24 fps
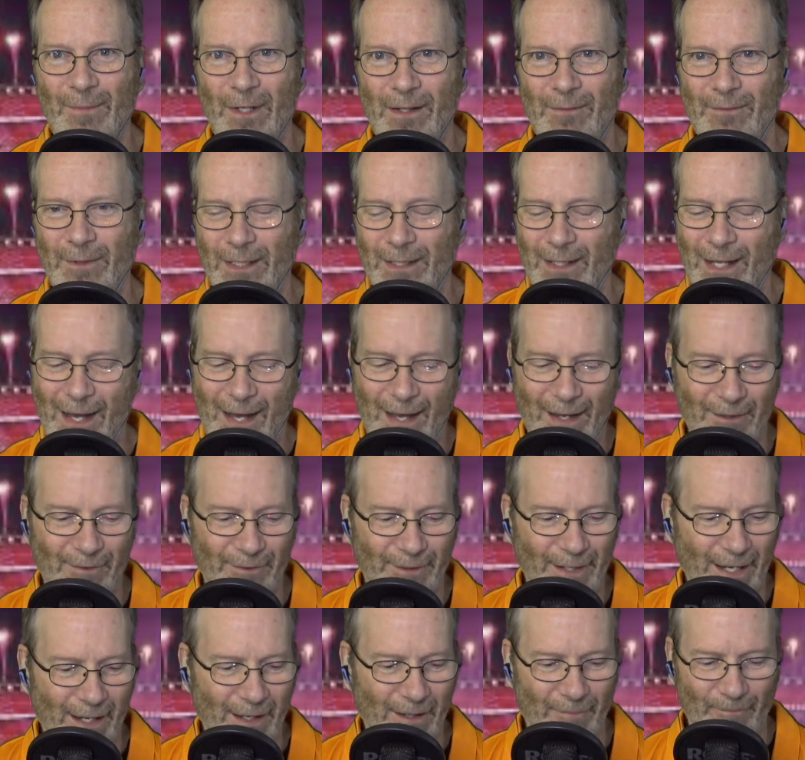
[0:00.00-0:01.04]
I mean, I don't
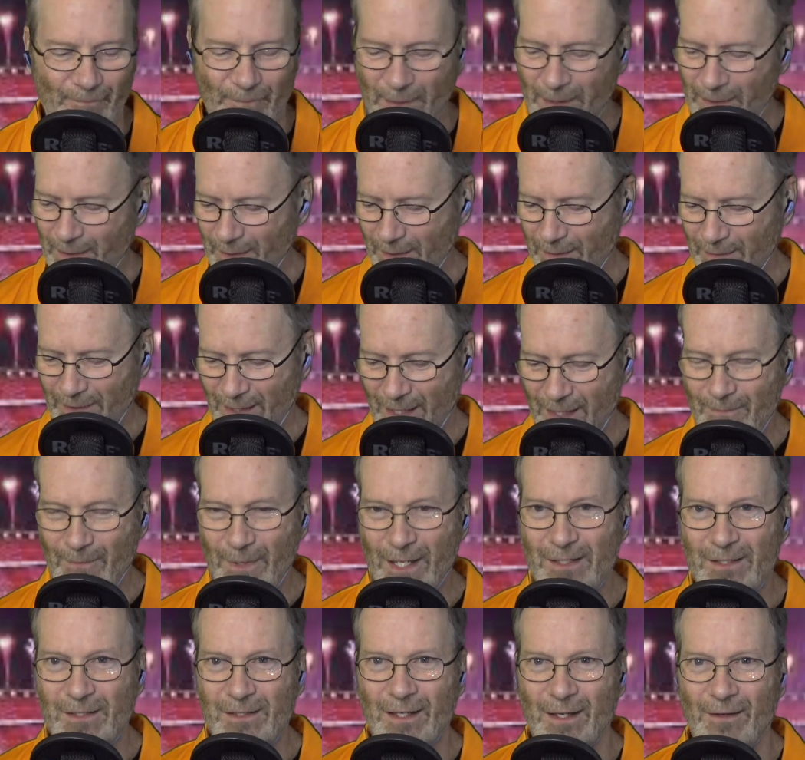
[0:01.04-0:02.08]
know how they
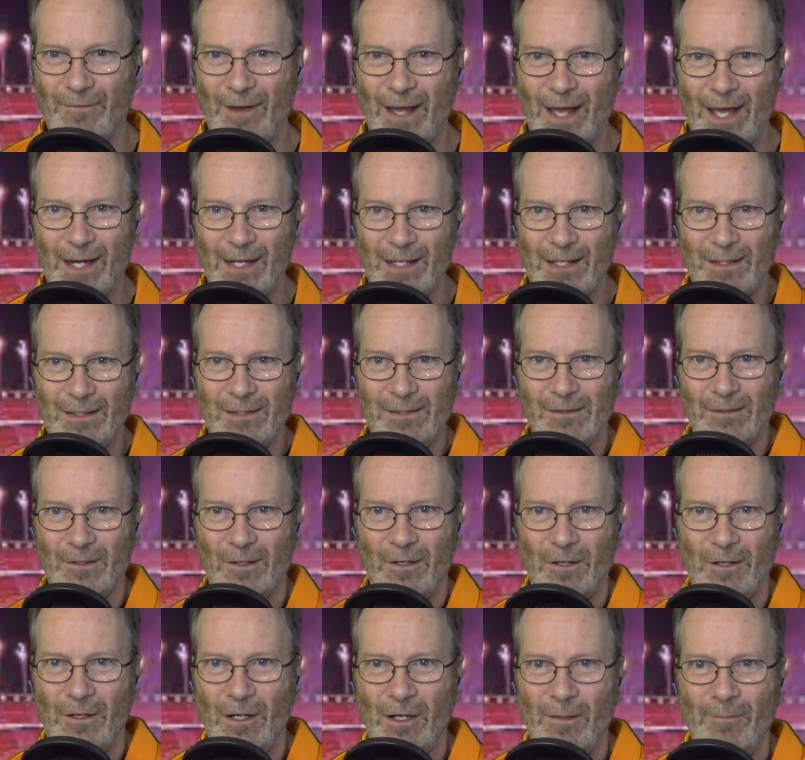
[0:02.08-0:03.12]
must have had his
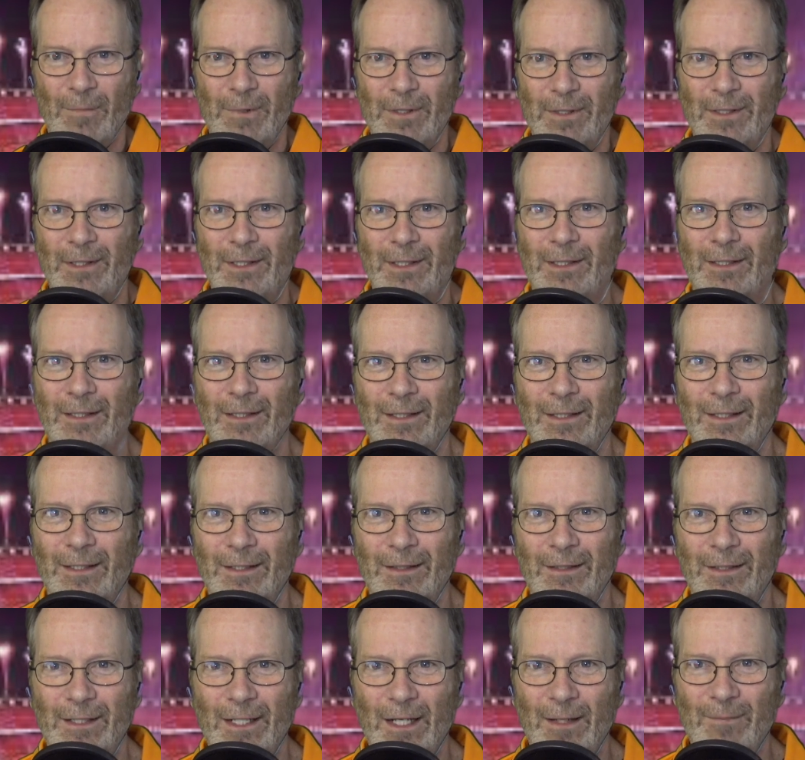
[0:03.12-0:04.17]
arm uh,
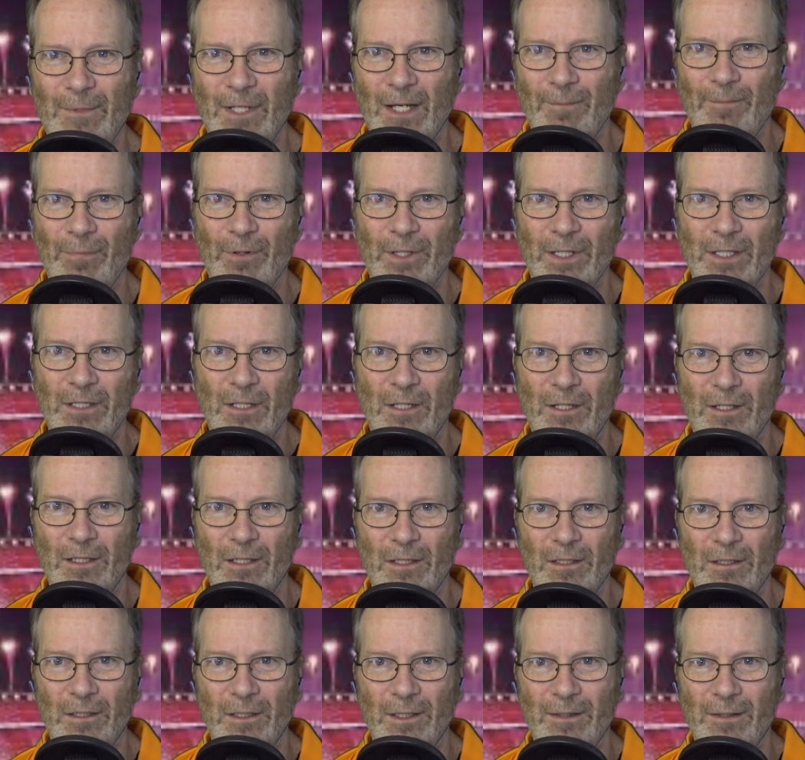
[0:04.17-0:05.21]
numbed up pretty darn
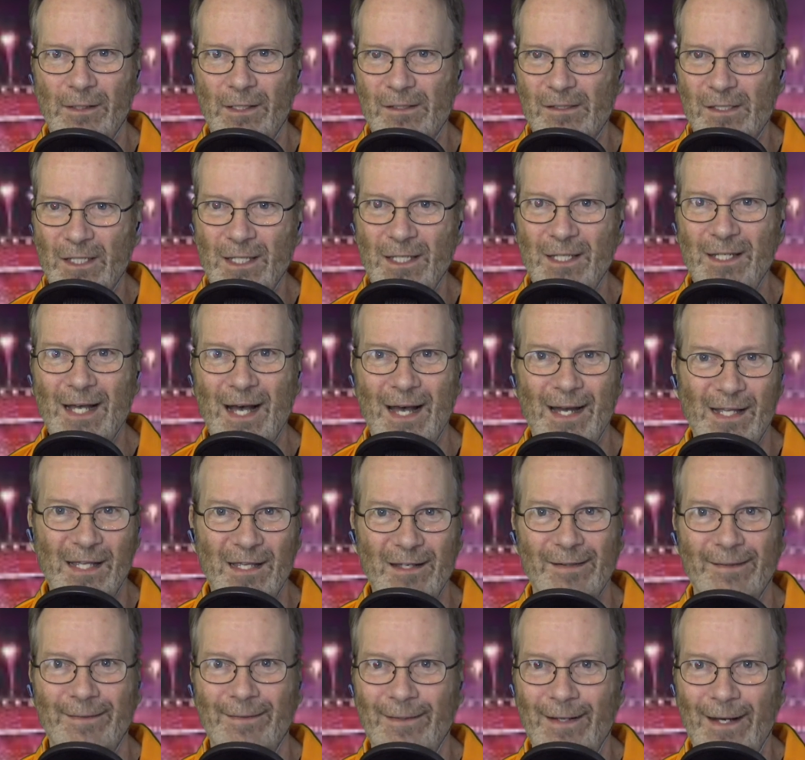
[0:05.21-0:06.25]
good because he got
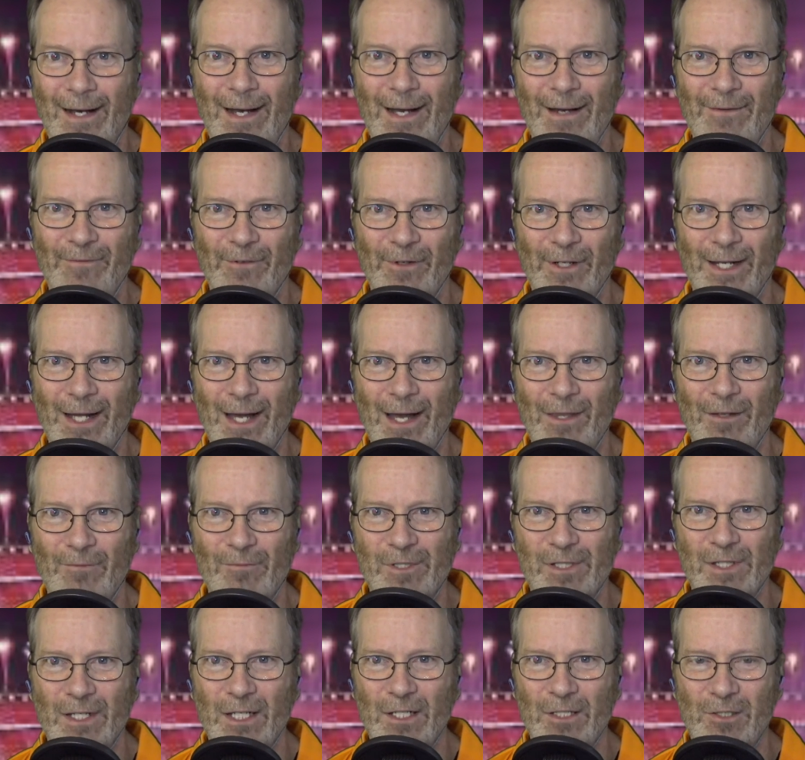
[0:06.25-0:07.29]
hit a lot for a guy that
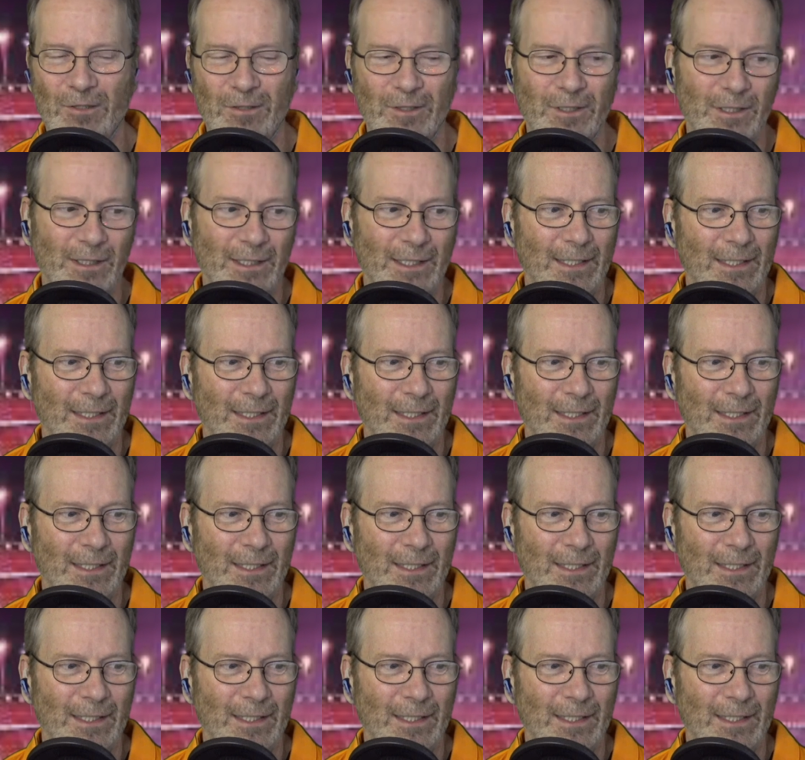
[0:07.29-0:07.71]
was injured